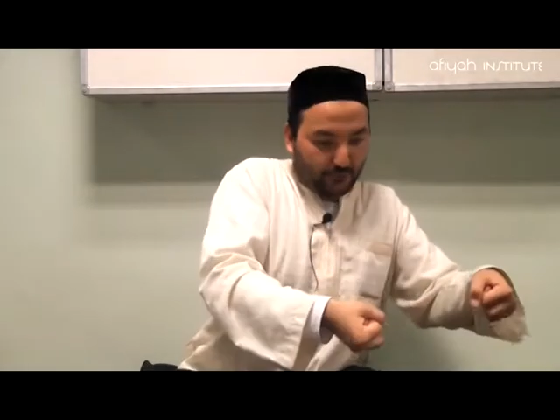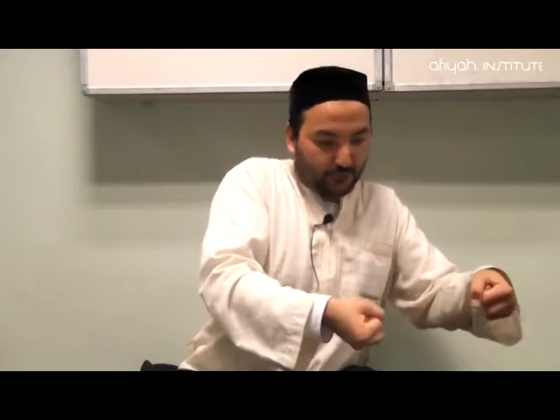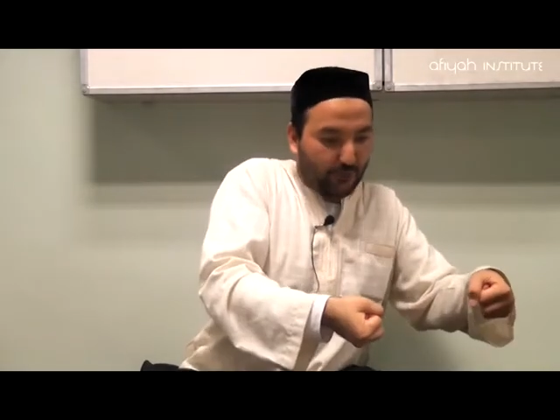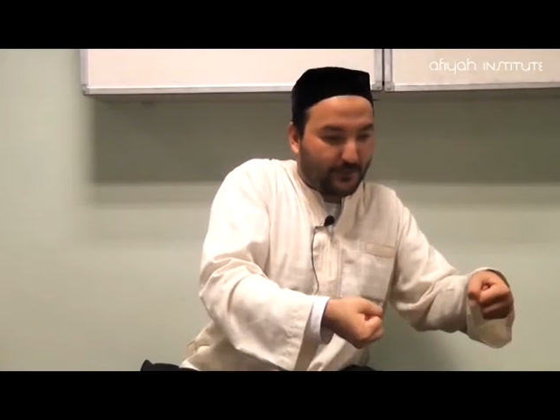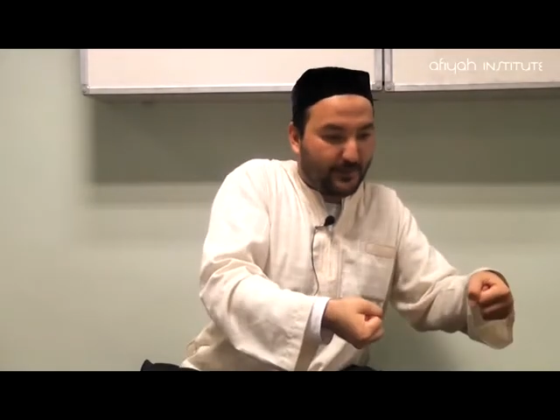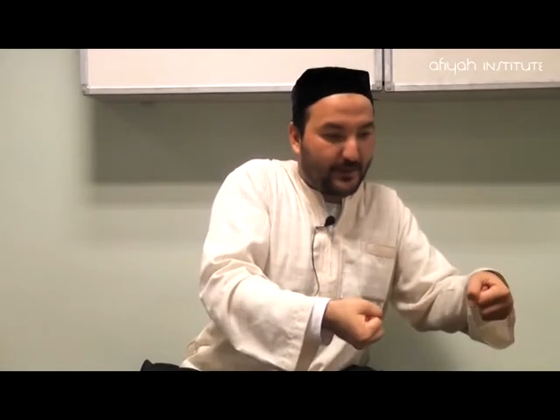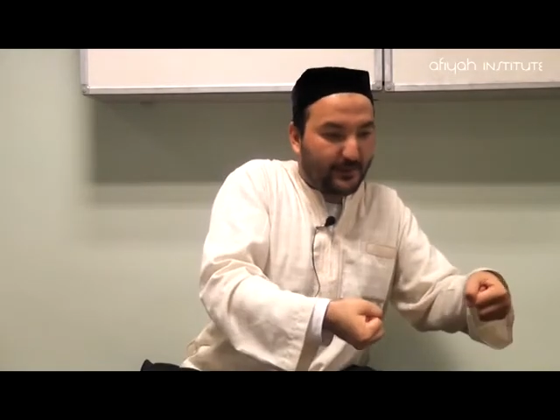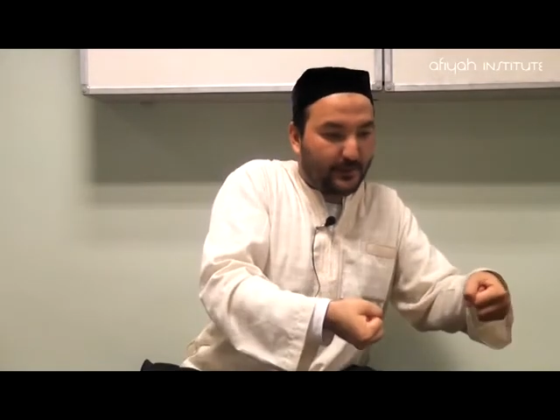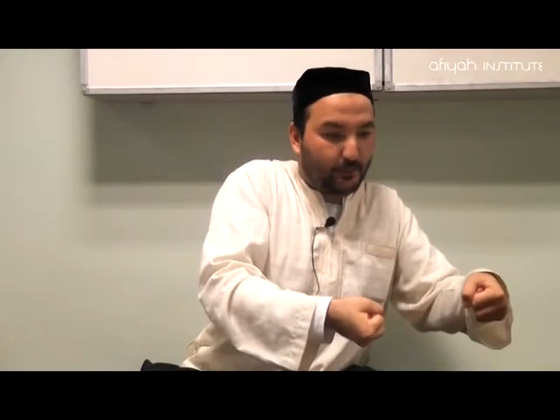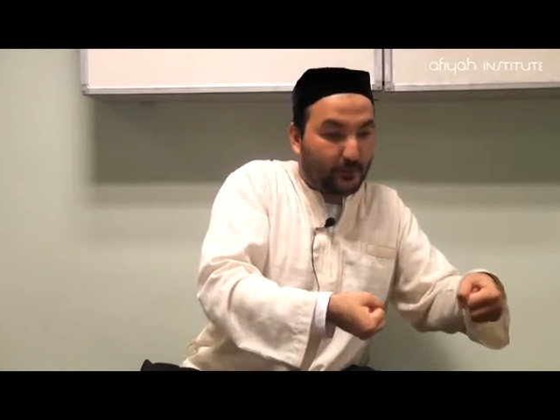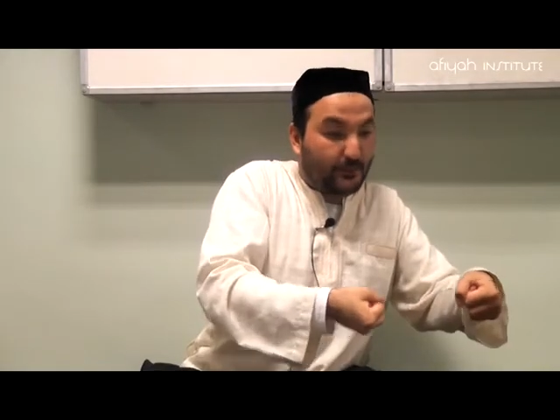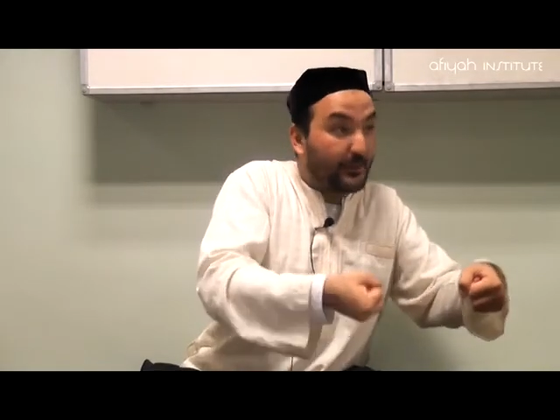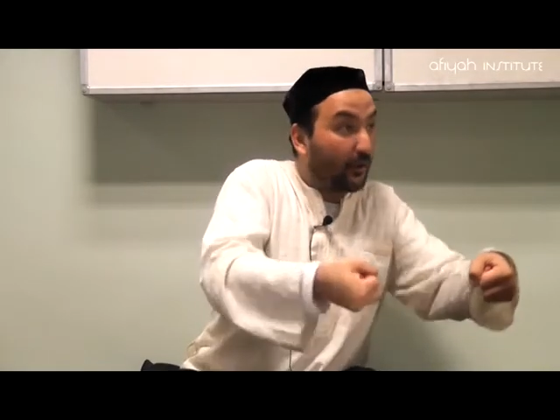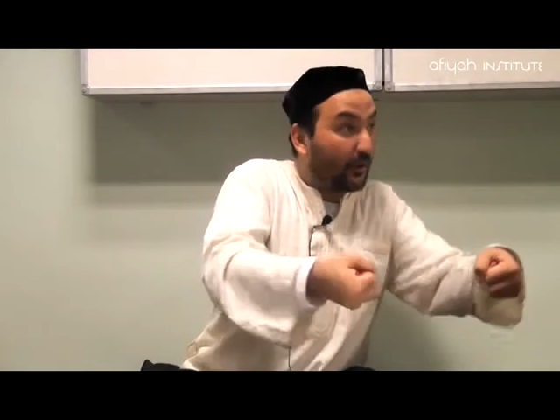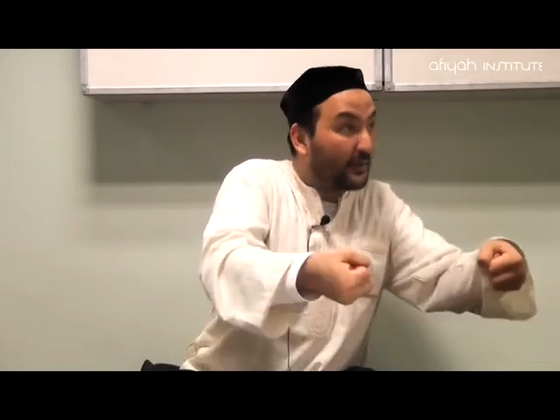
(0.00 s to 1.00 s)
2 people
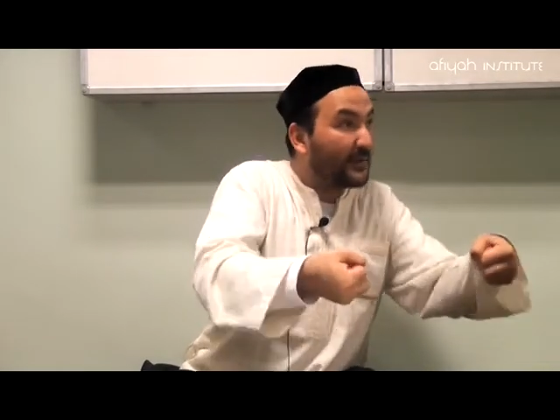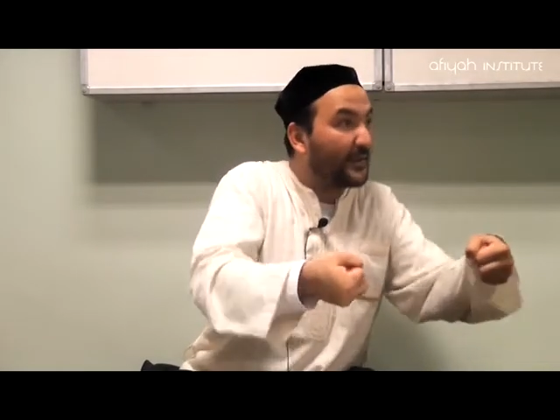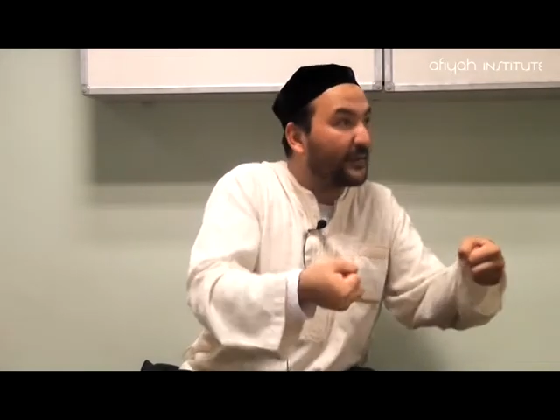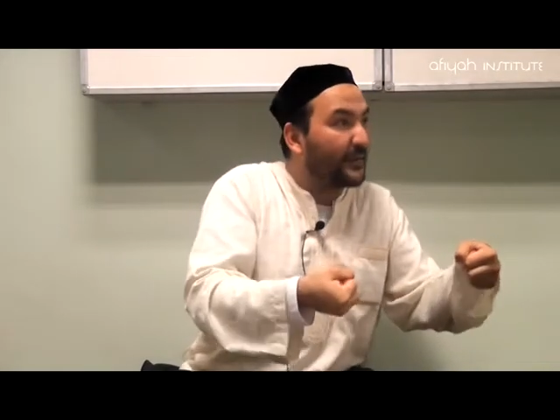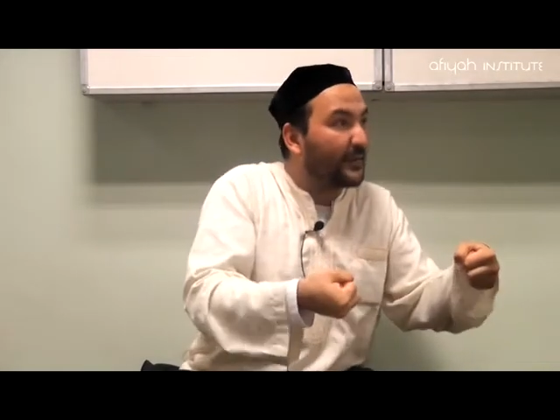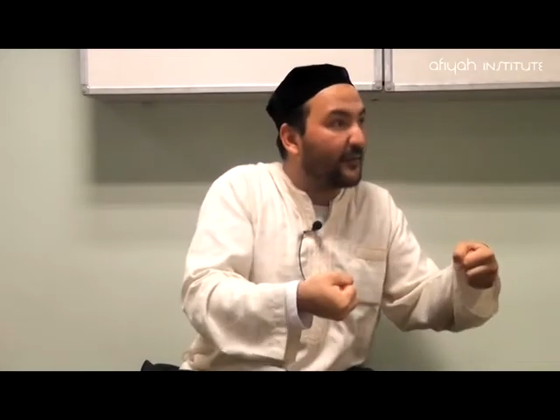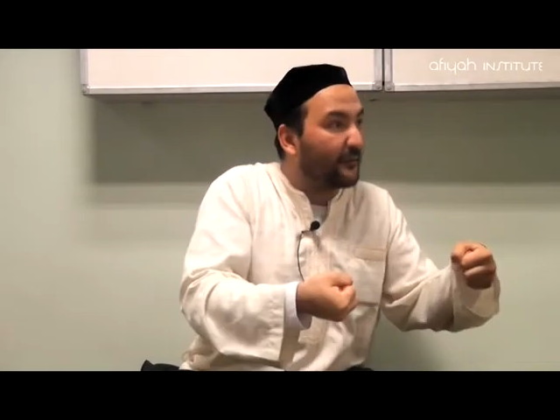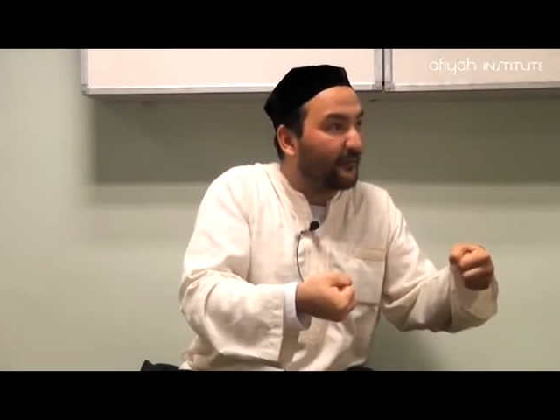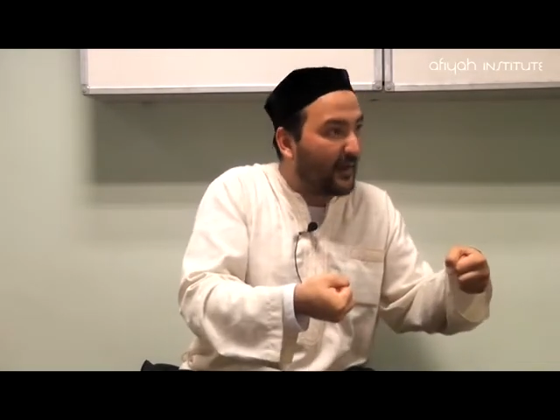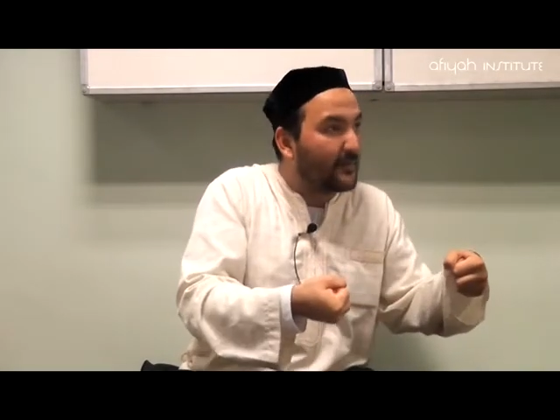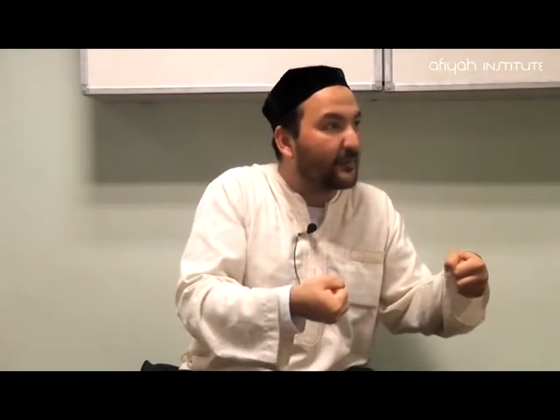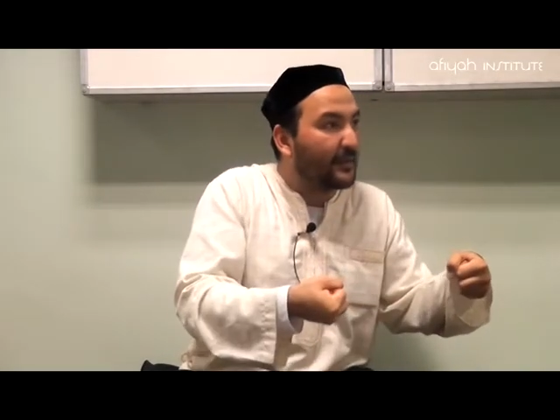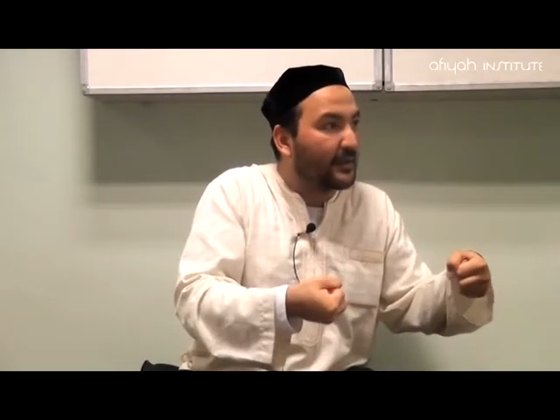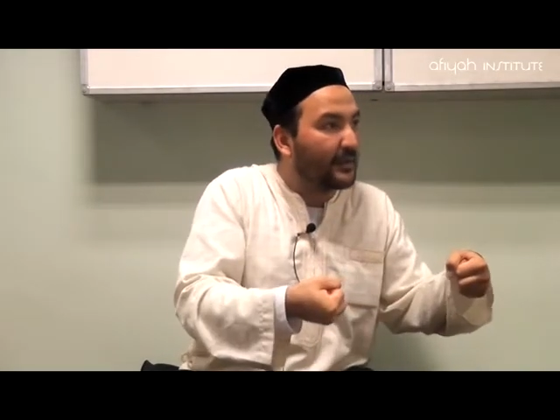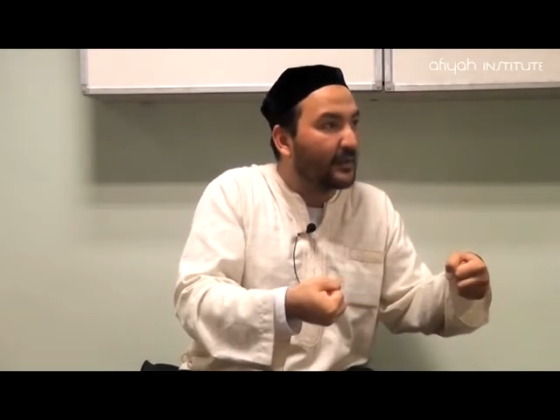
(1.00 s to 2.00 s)
will be holding the
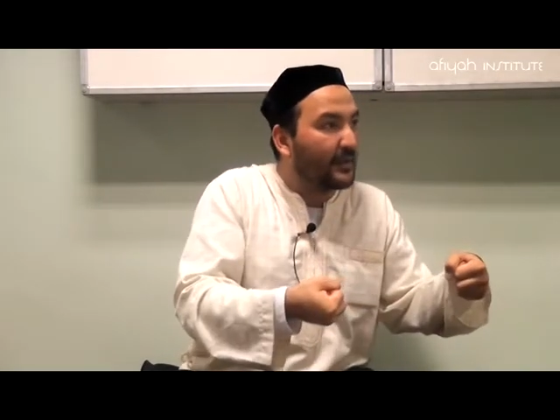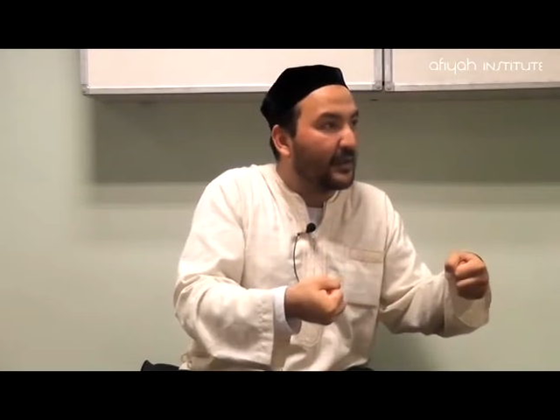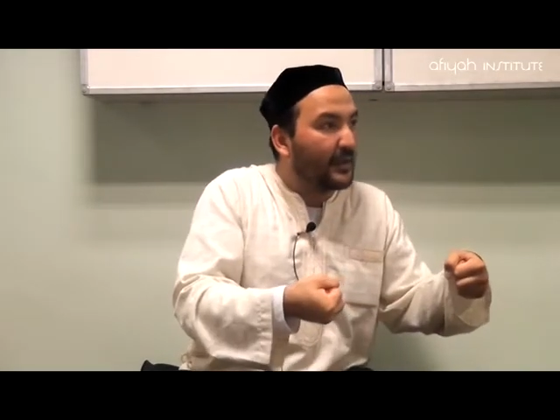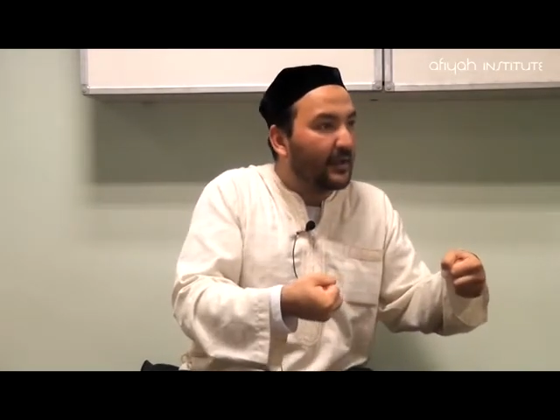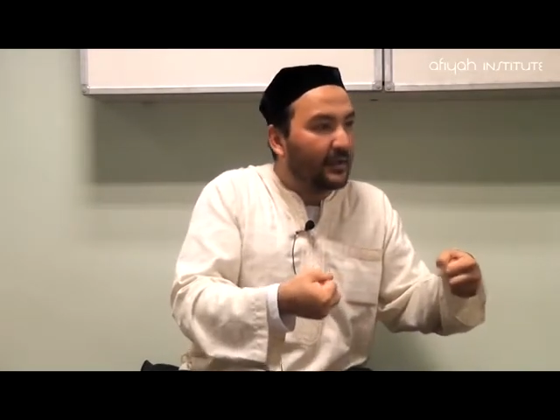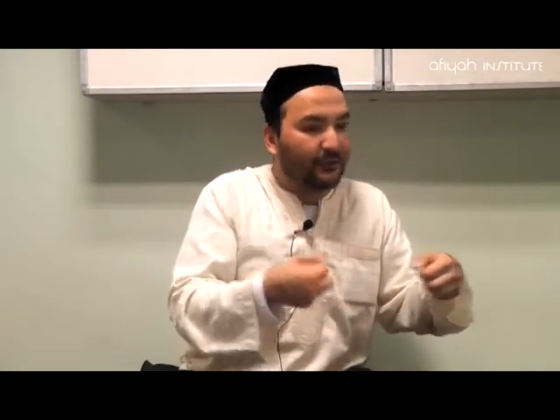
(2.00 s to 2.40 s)
fabric,